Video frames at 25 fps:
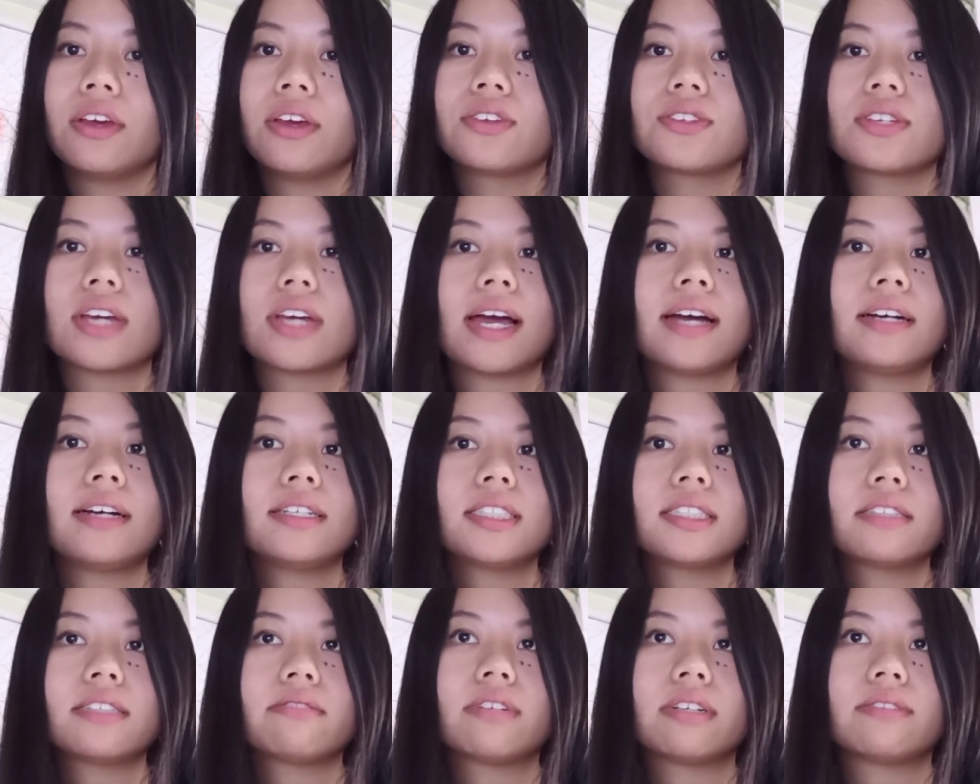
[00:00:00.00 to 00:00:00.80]
So how
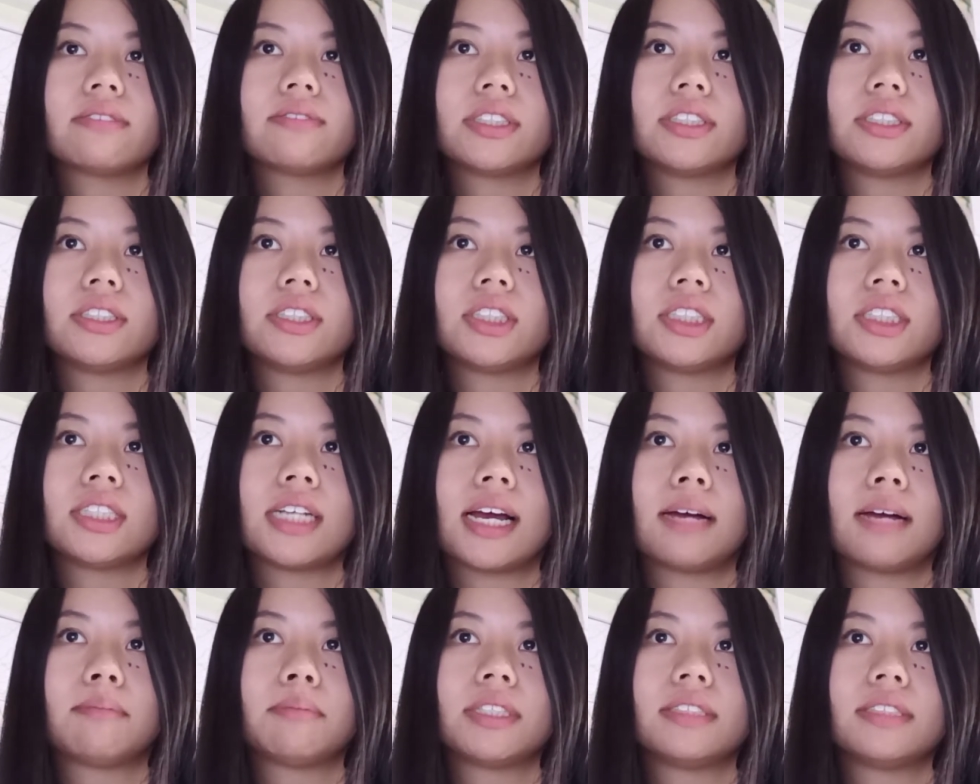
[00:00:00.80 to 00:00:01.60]
did the revolution
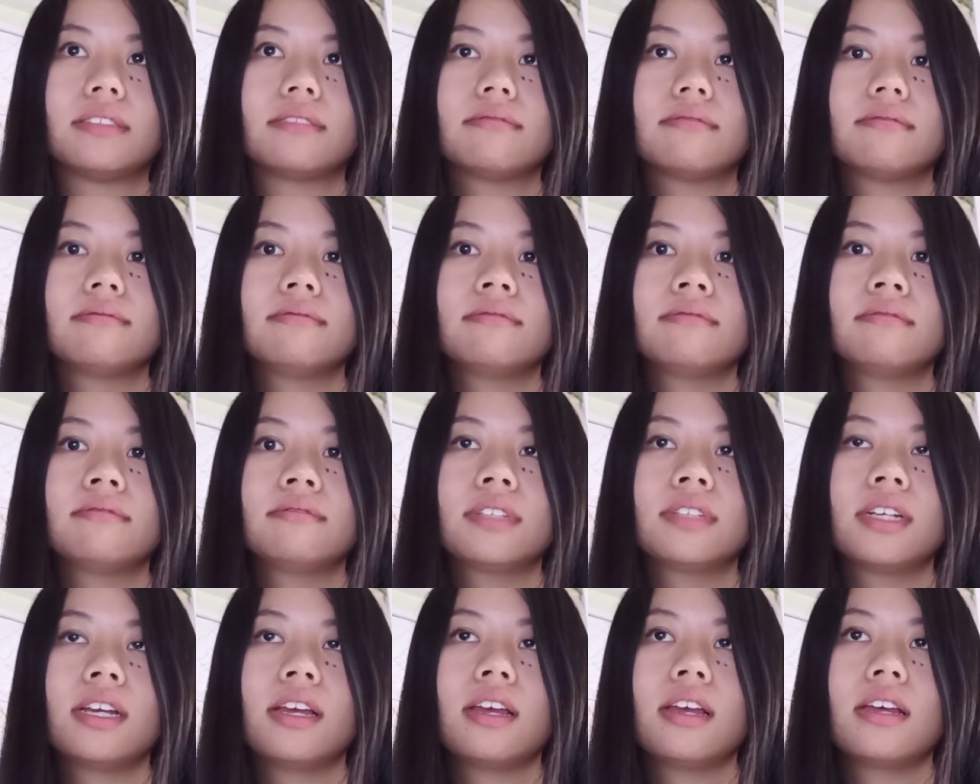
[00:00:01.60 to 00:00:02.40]
happen?
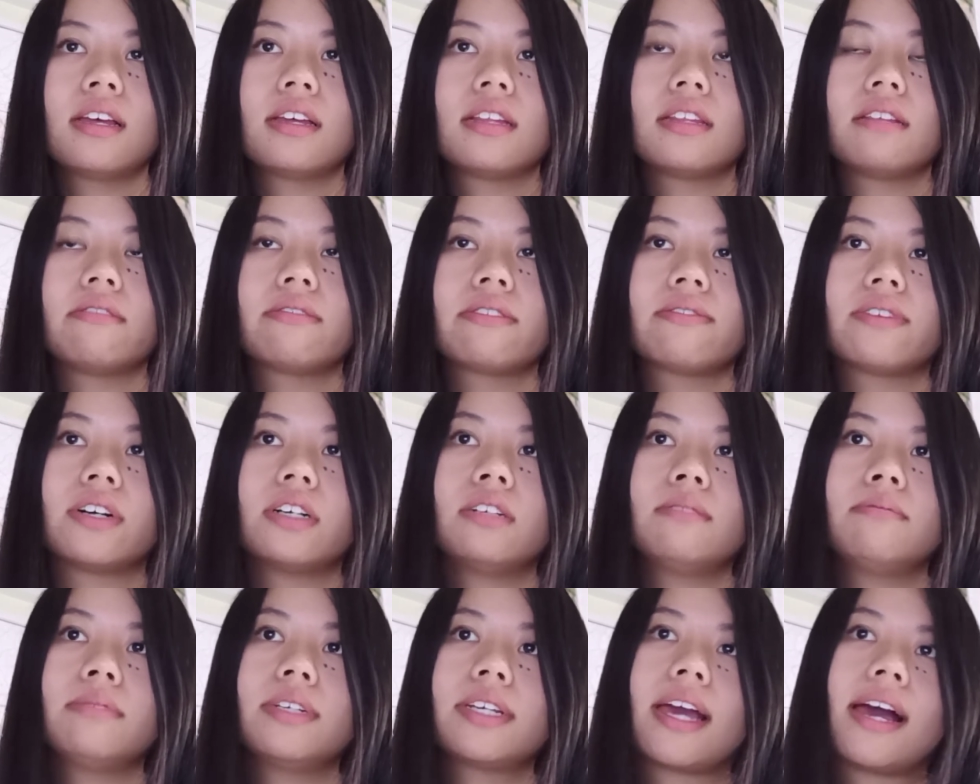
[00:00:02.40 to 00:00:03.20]
The
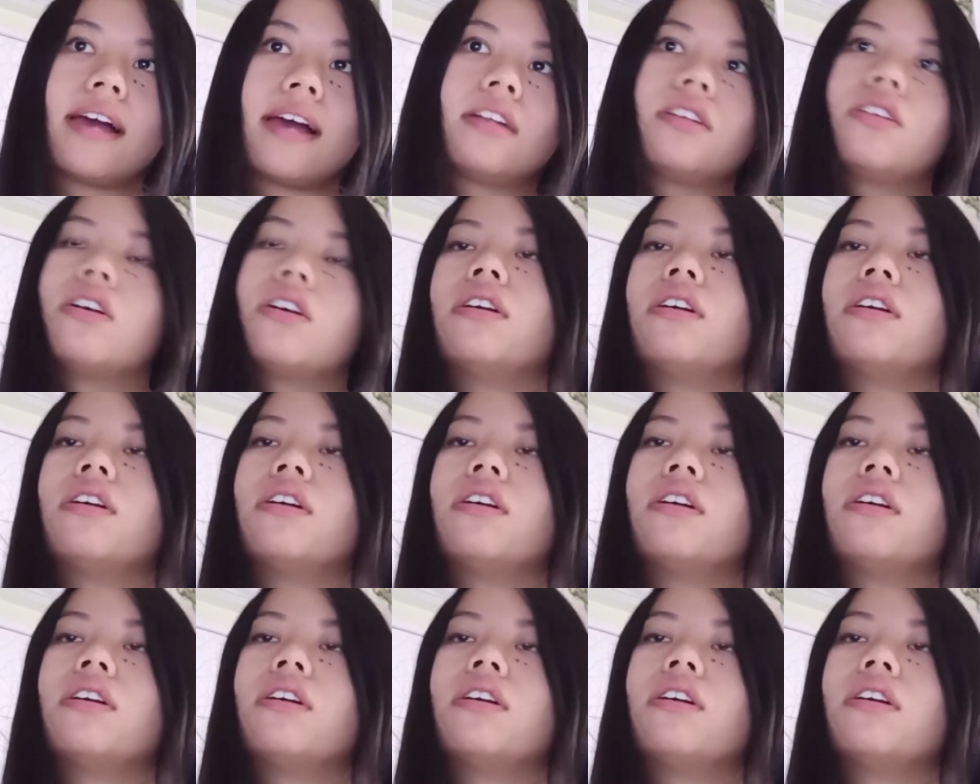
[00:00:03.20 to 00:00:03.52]
revolt began